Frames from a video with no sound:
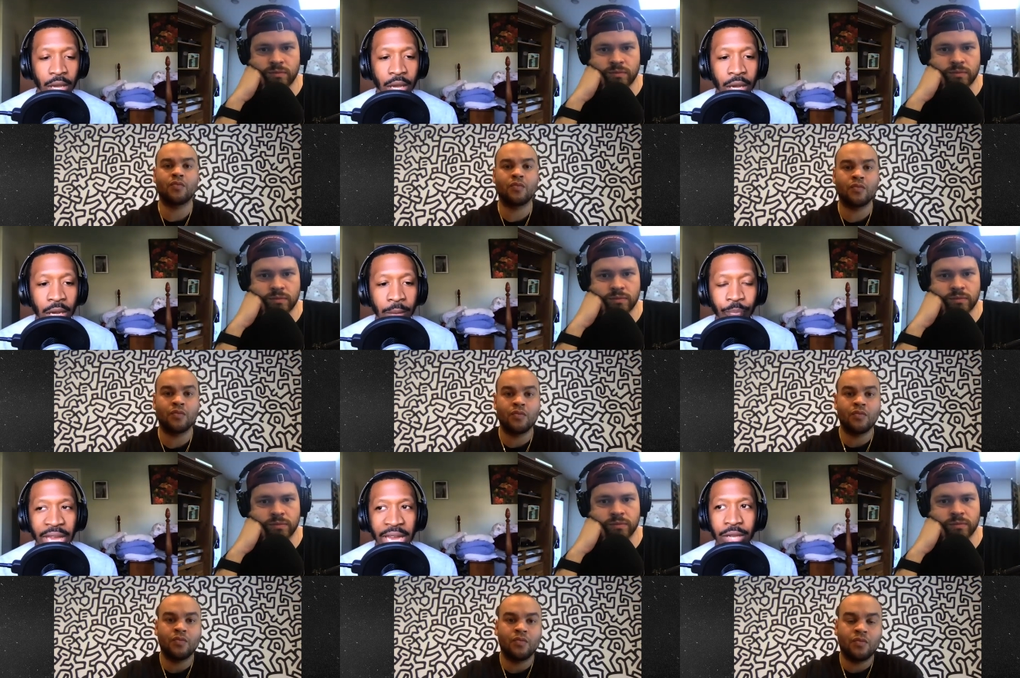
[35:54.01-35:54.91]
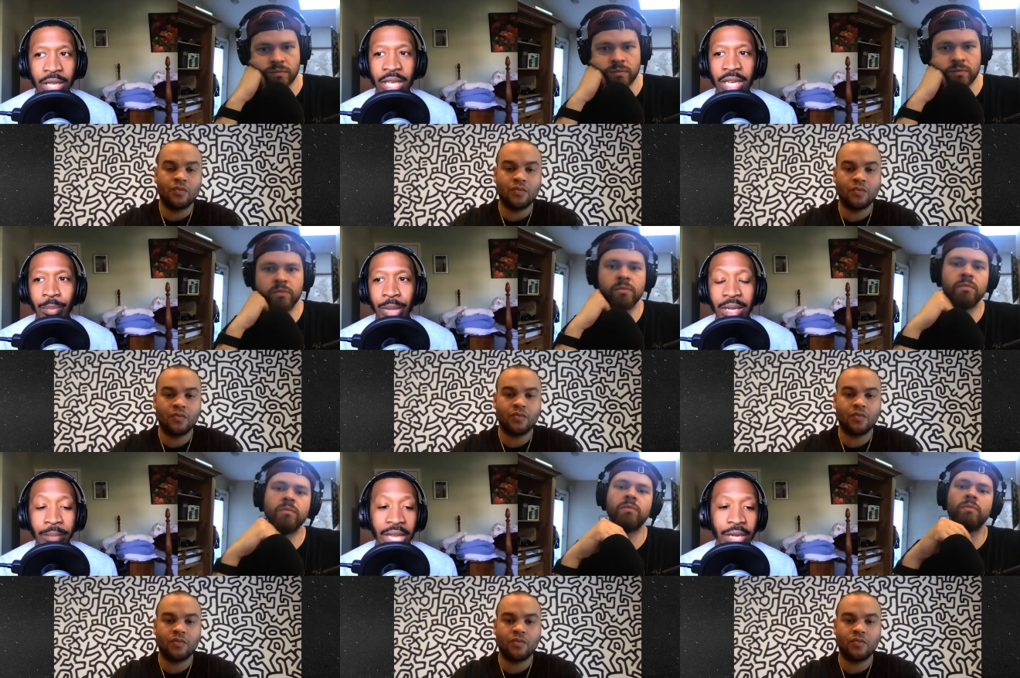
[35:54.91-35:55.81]
Speaker 1: How can independent
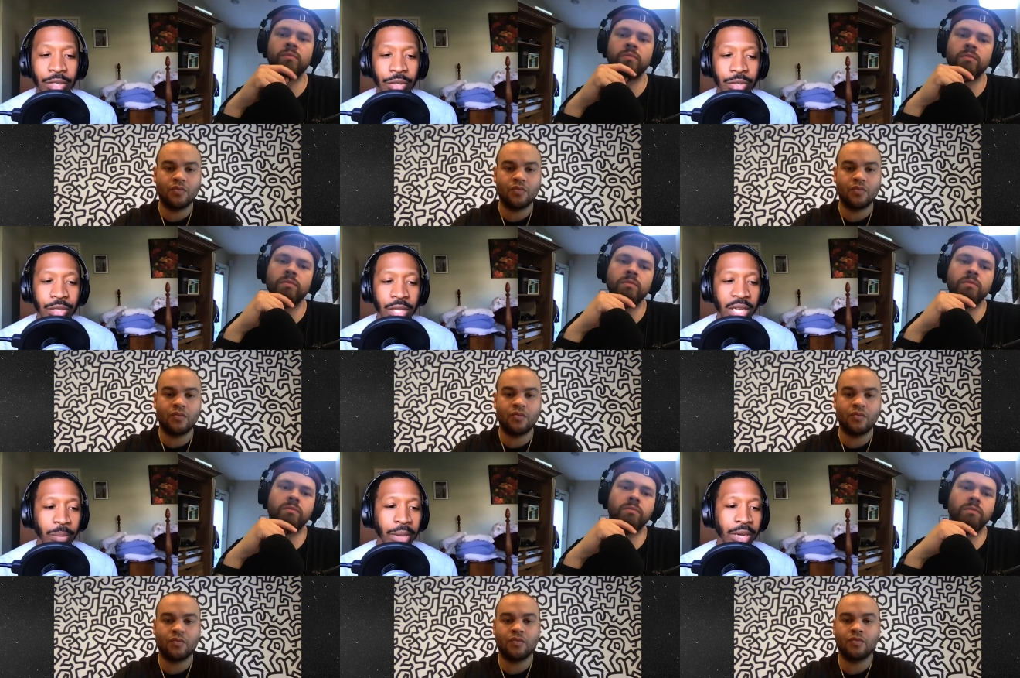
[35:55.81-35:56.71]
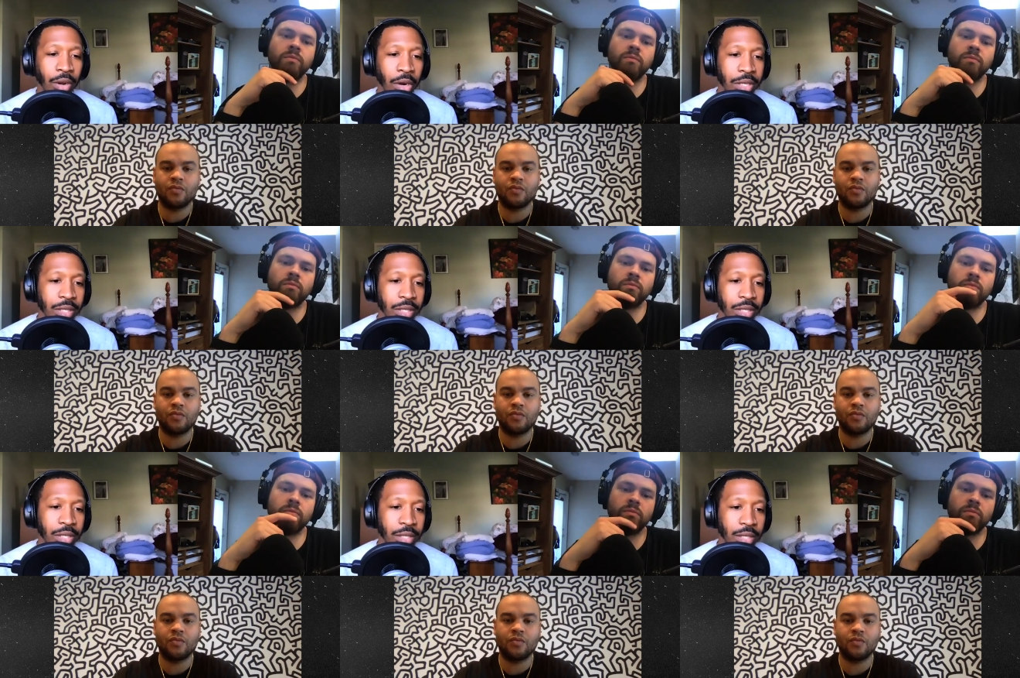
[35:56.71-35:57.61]
managers and independent artists
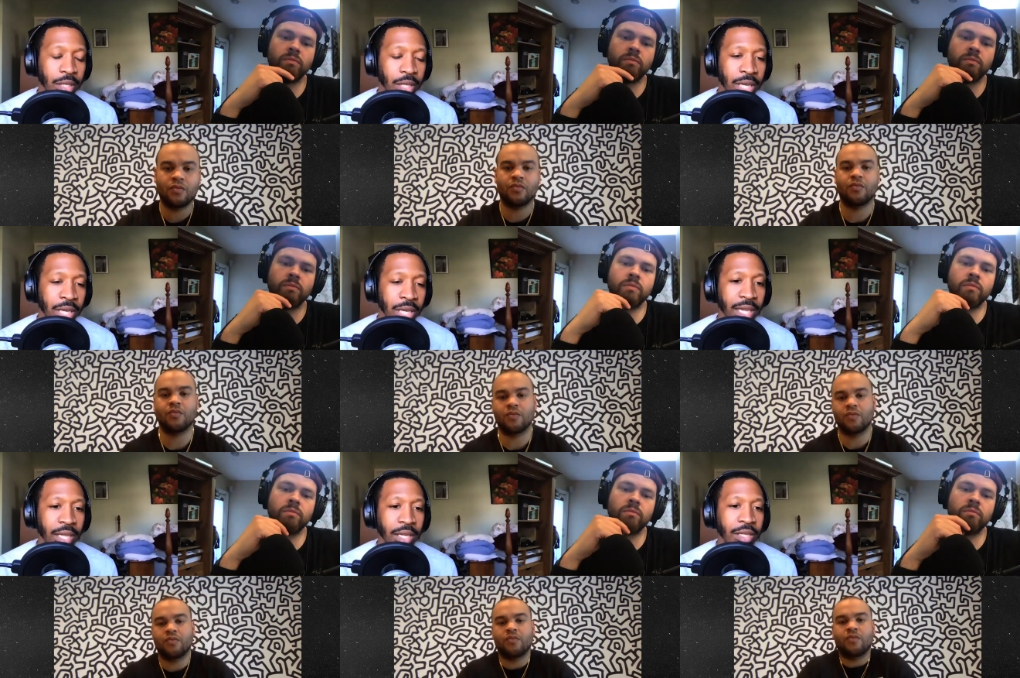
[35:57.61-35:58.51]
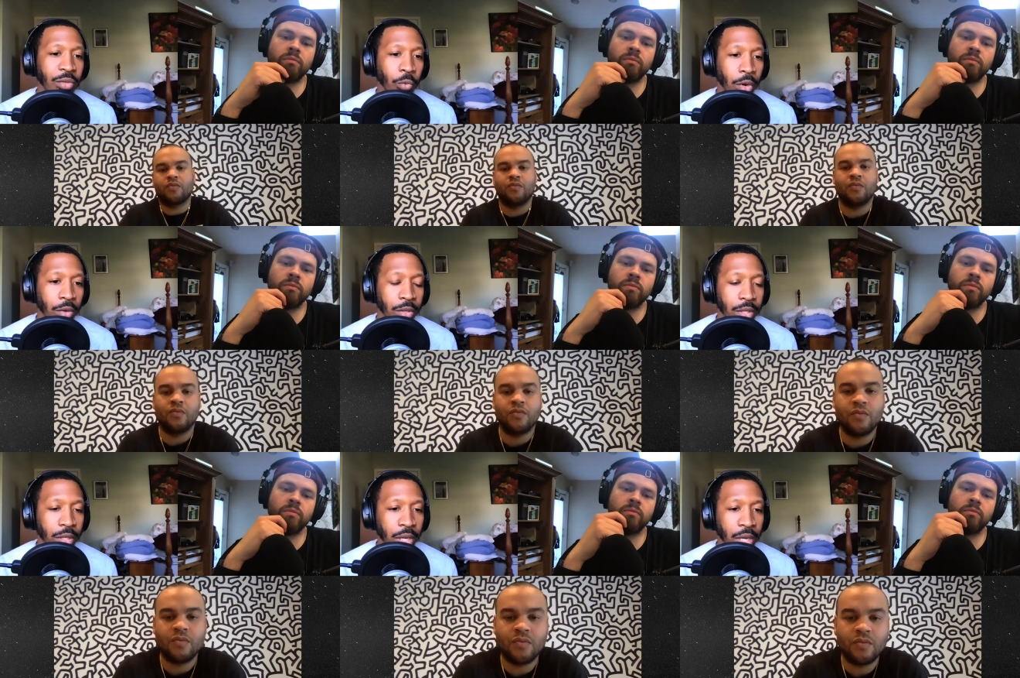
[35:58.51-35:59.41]
kind of get in this world
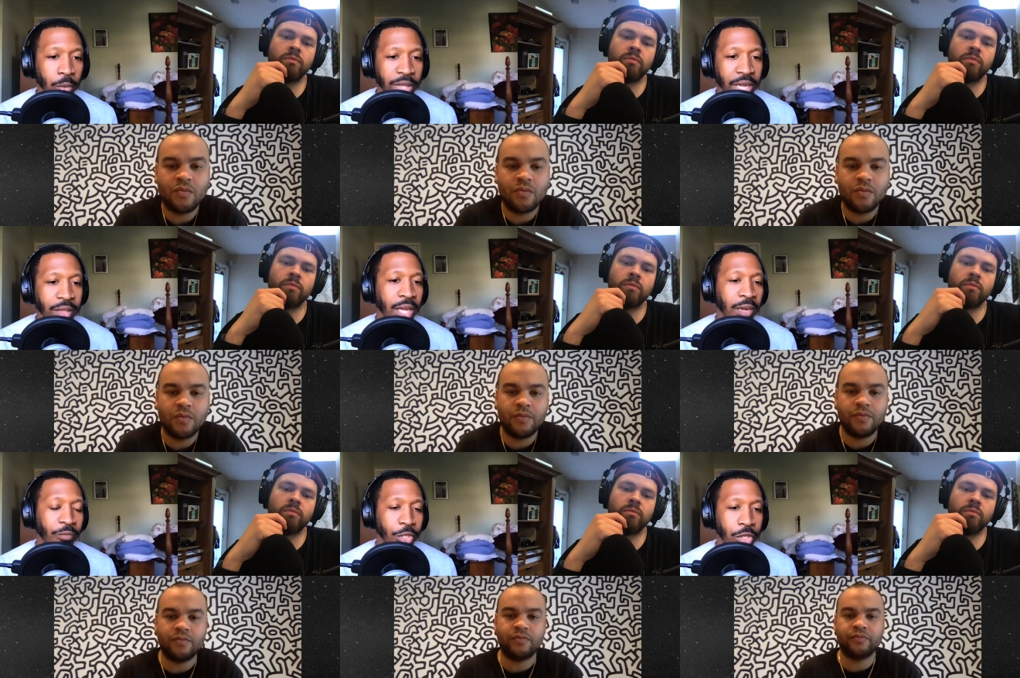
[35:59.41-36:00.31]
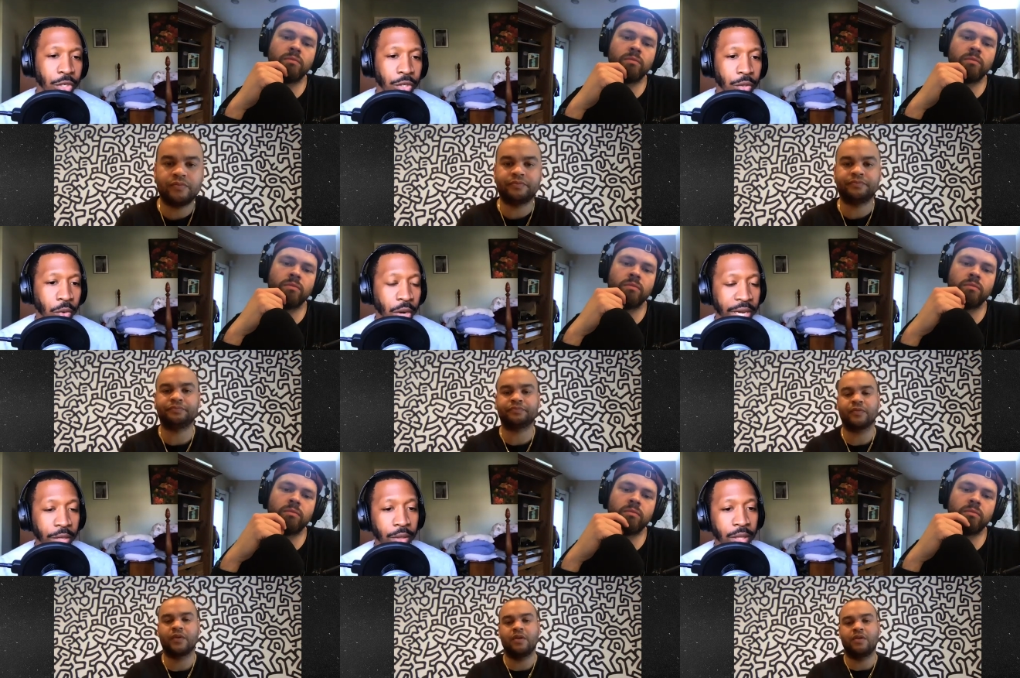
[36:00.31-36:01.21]
without that infrastructure? Or how do
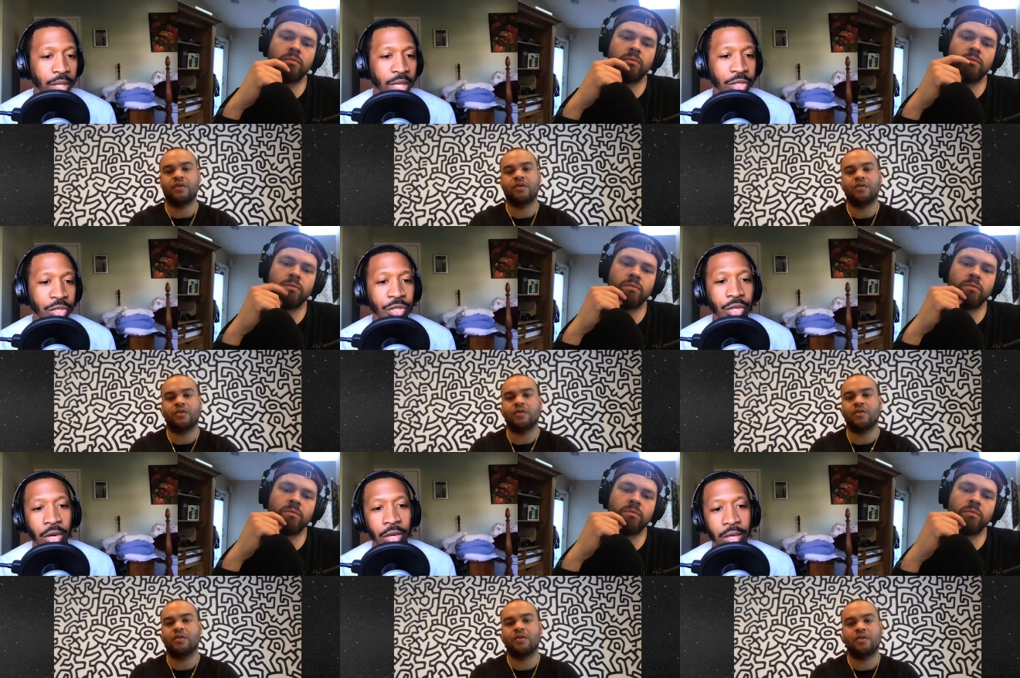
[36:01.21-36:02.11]
you think they should start